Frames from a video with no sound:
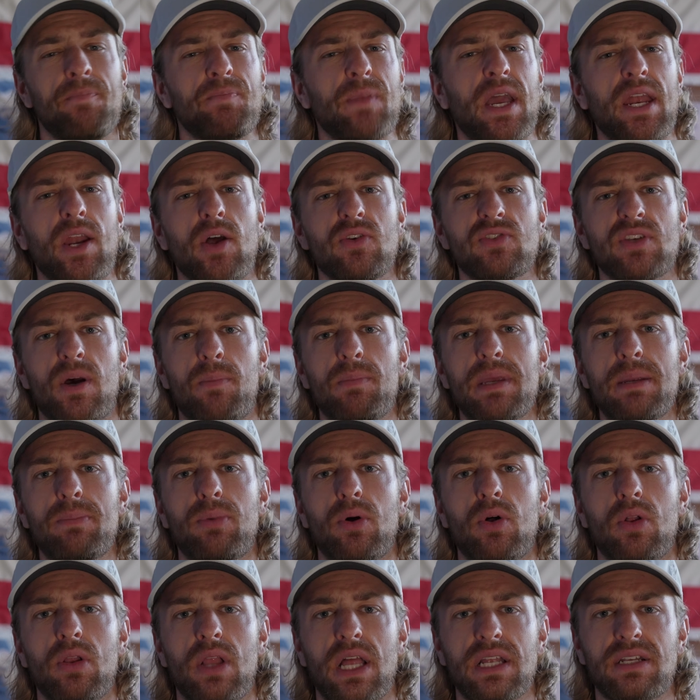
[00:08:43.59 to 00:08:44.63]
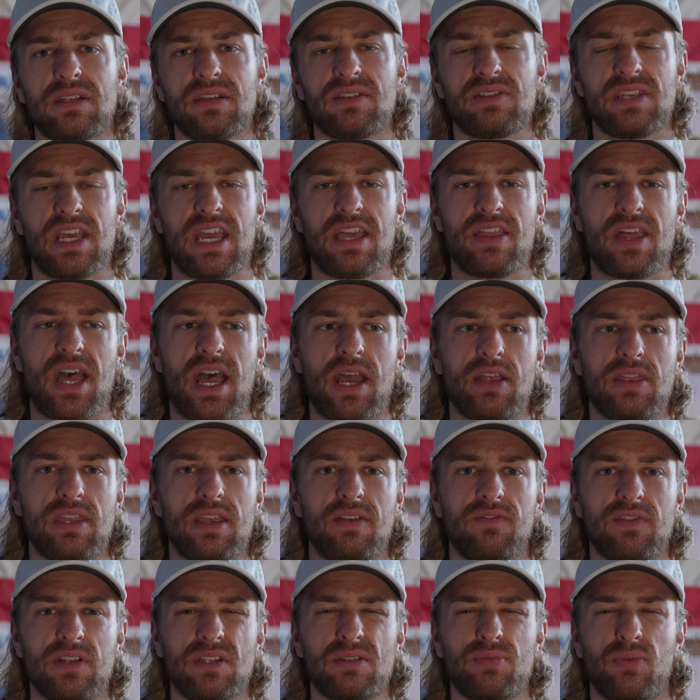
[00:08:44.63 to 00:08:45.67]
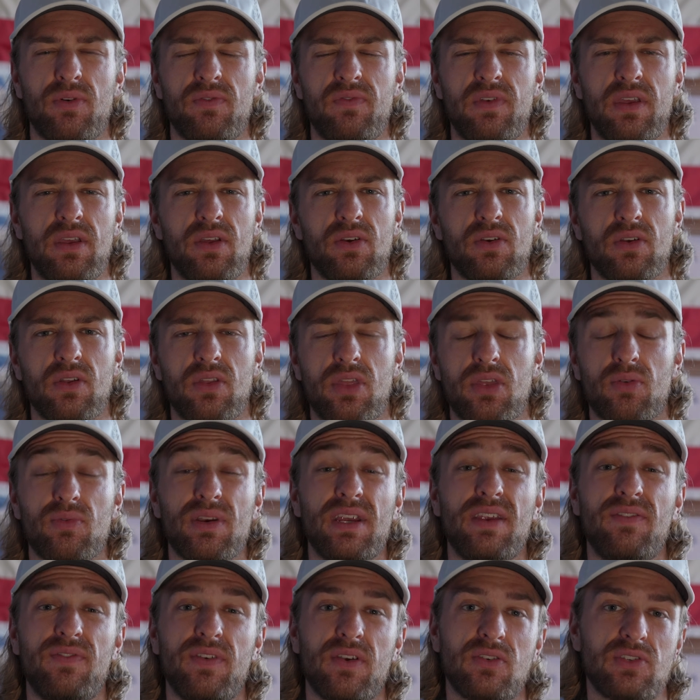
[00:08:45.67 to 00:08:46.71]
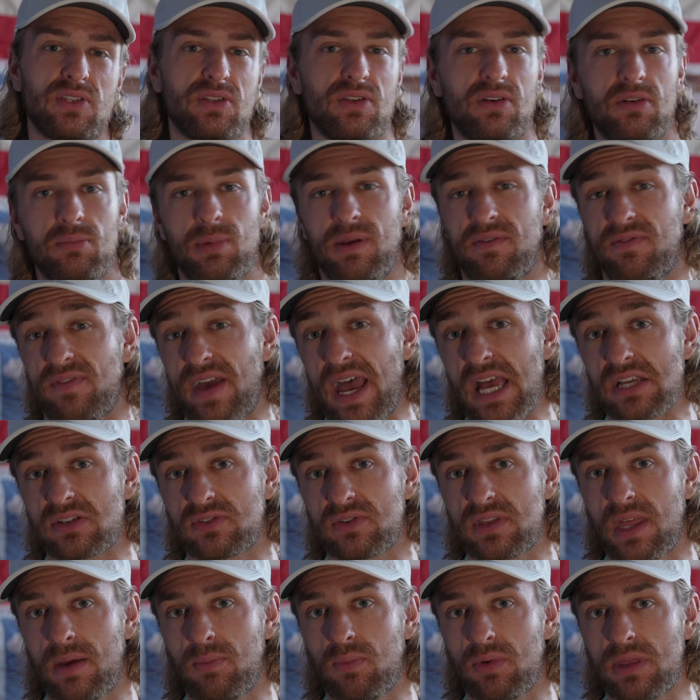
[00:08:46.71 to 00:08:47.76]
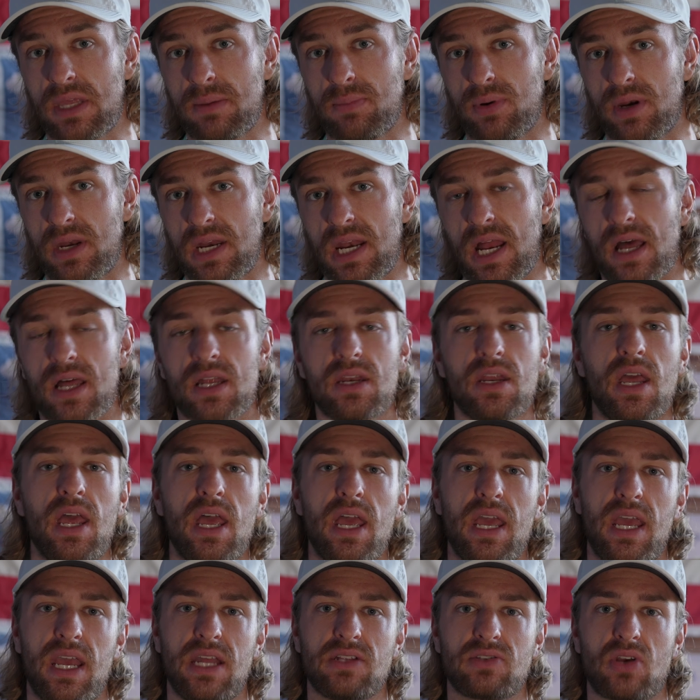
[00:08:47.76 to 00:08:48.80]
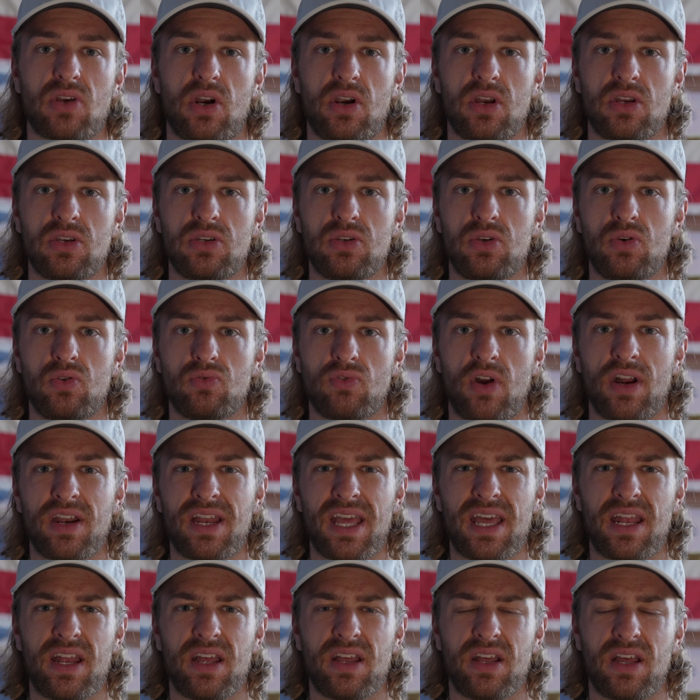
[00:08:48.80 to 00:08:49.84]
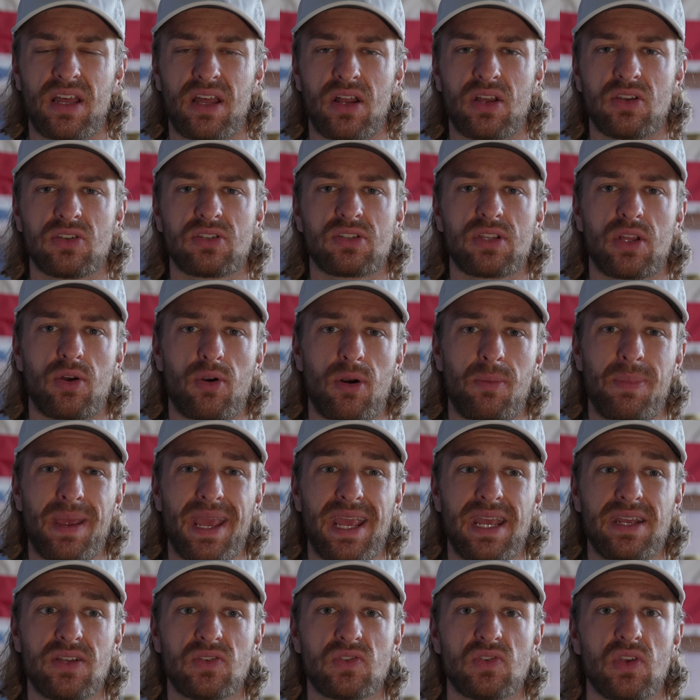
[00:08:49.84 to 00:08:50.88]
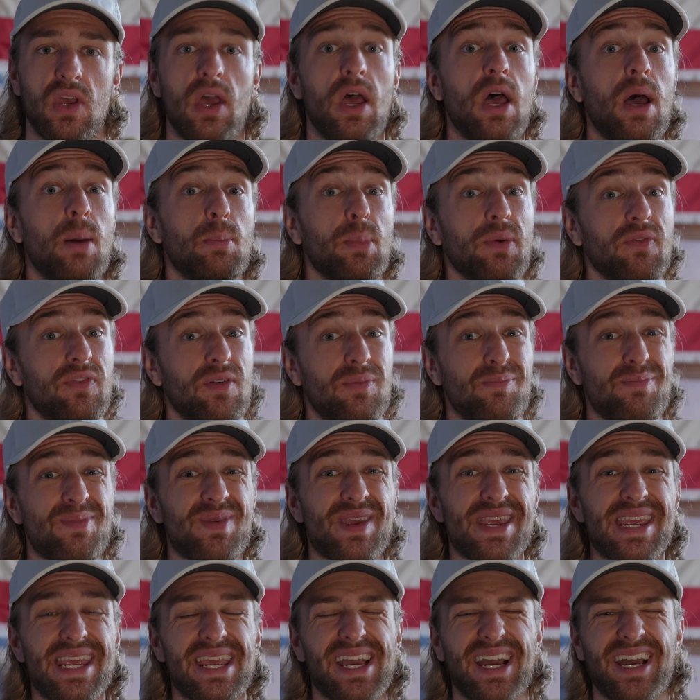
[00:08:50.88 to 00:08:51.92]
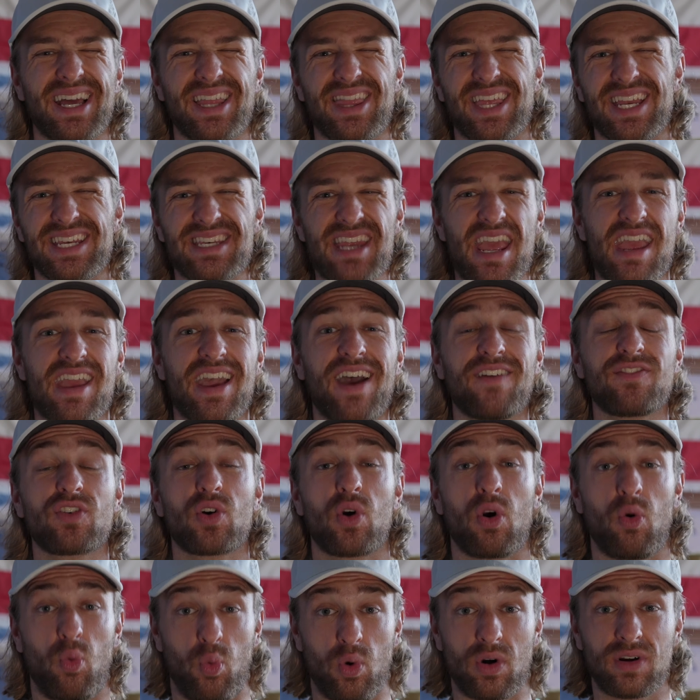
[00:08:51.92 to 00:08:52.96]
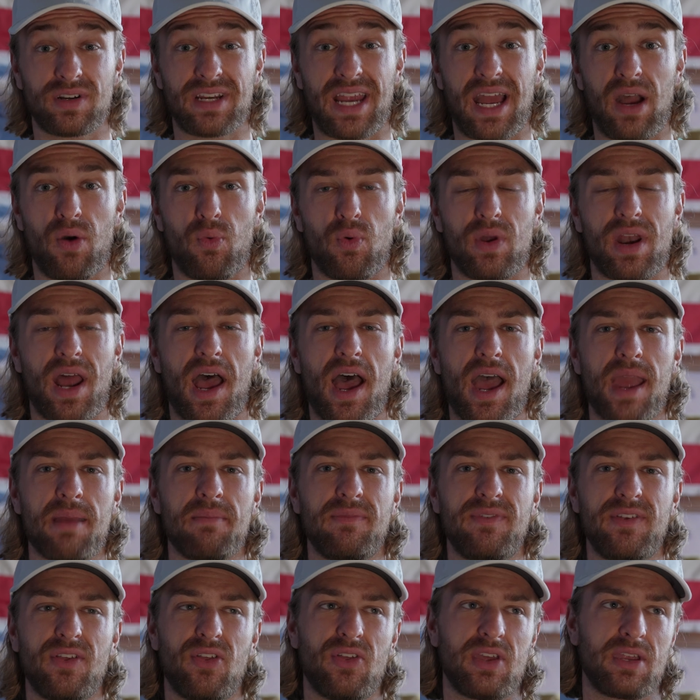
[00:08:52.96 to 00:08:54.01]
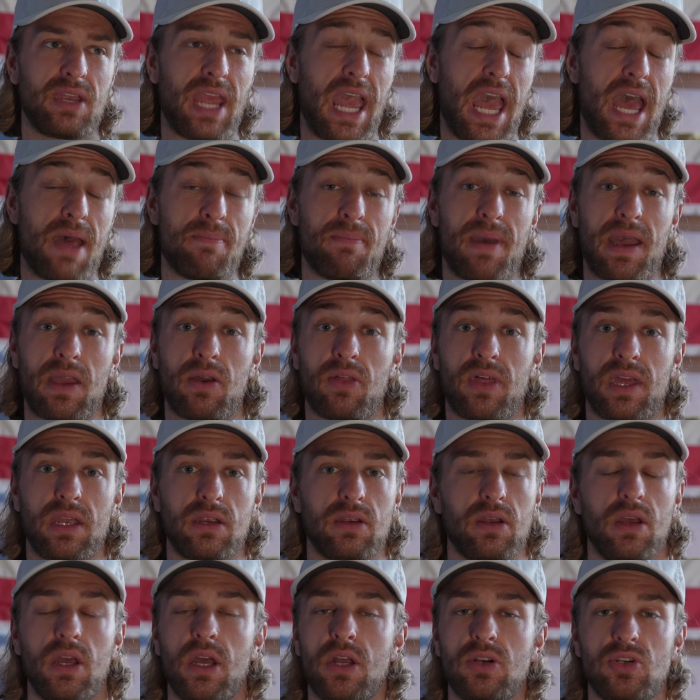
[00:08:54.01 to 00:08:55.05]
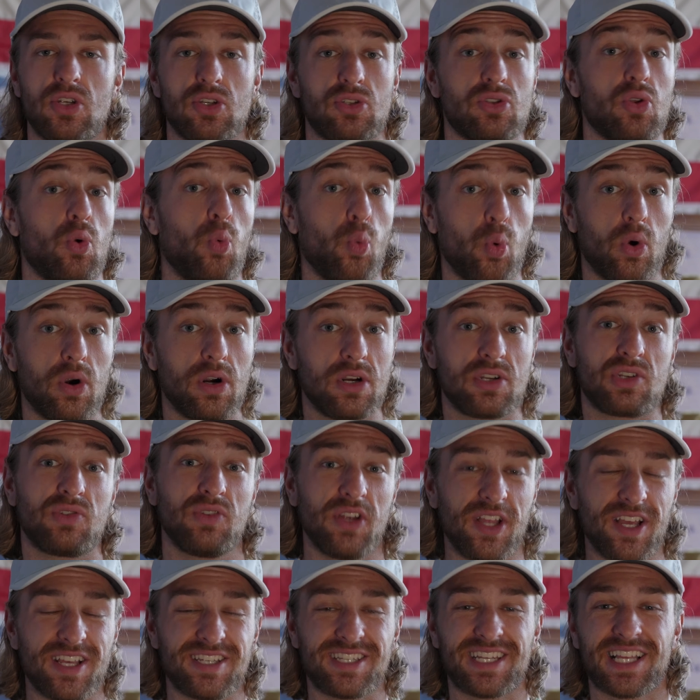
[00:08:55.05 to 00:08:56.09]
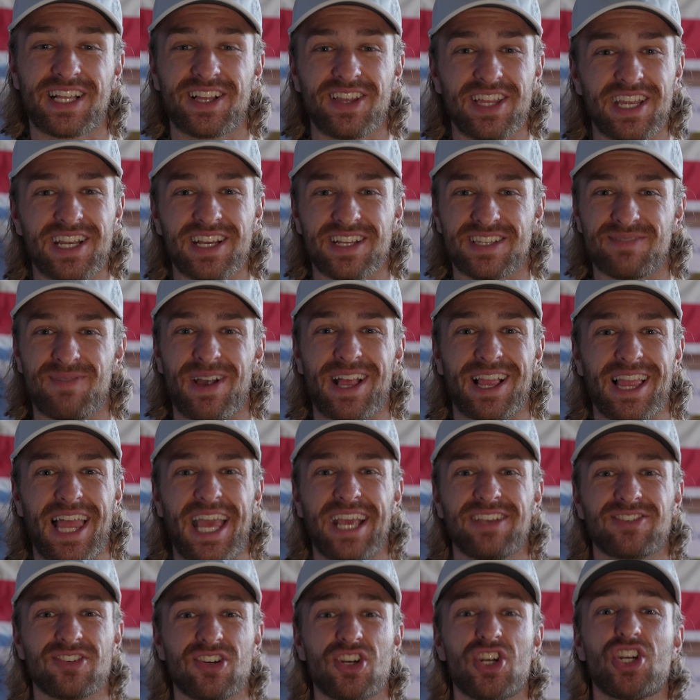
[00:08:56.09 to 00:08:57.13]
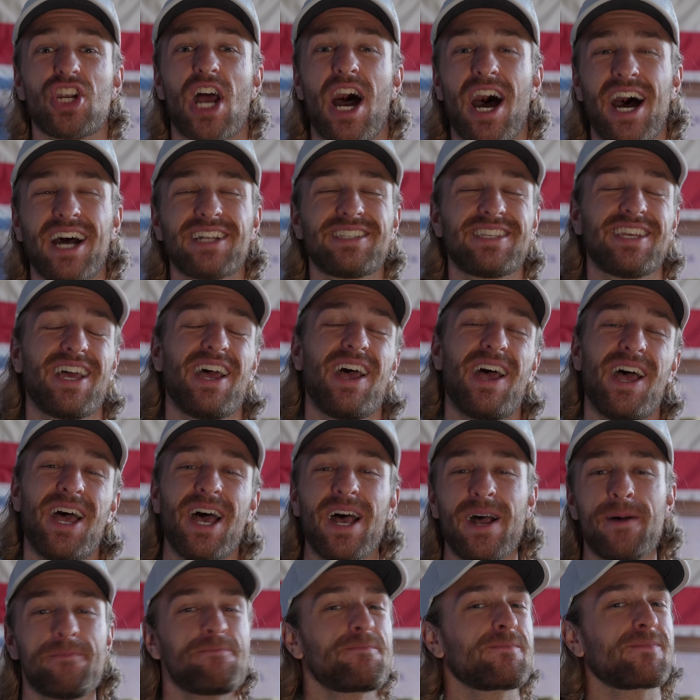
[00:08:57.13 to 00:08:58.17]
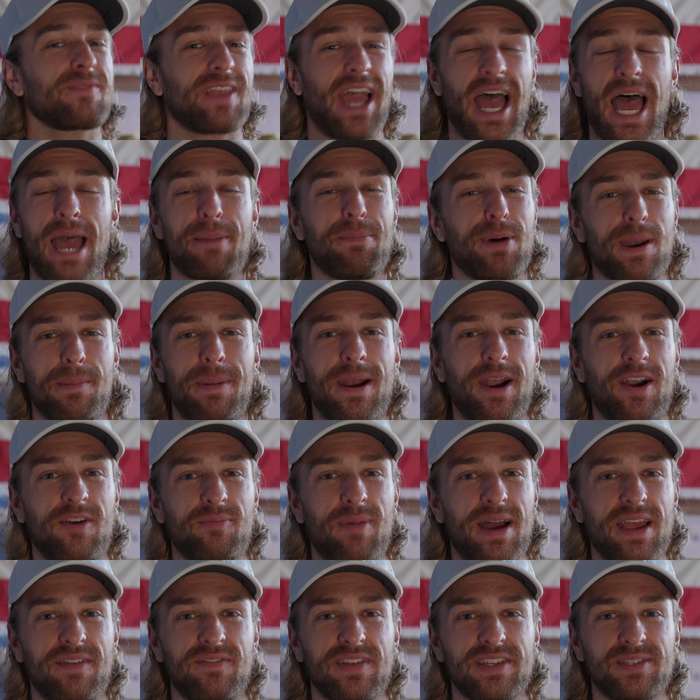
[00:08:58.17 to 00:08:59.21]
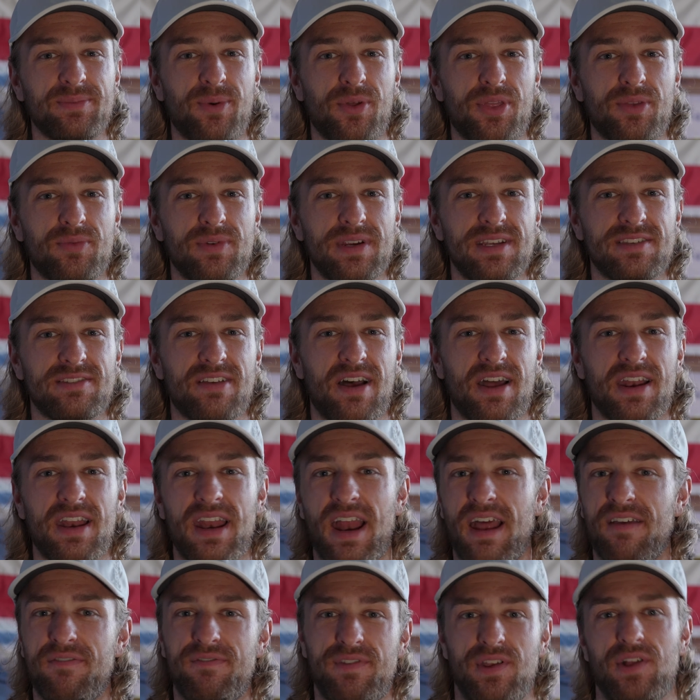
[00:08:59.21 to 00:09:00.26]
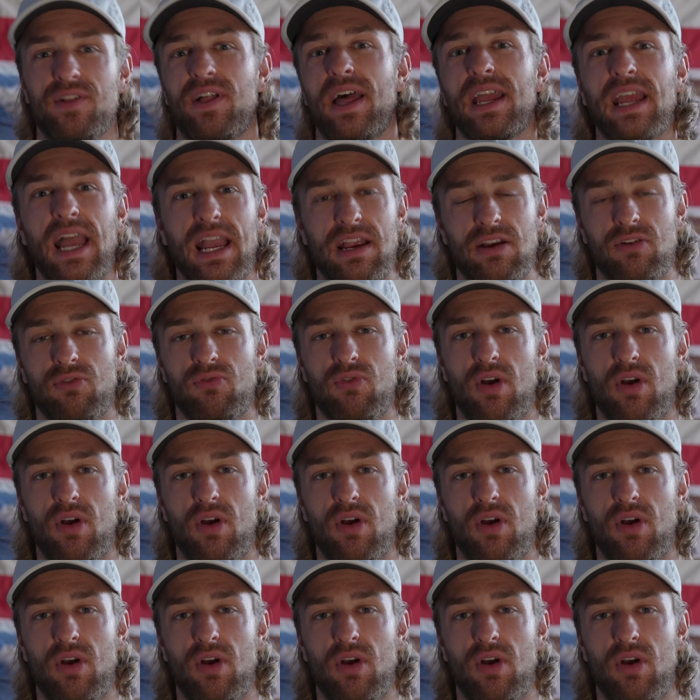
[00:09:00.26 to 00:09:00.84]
I know some people like to say that the Invincible 3 feels a little bit faster than when they put it on. It's hard to run at a slower pace. But for me, the day after a workout when I'm feeling at my just the worst realistically because my legs are shot, I put a pair of my Invincible 3s on and I feel like I could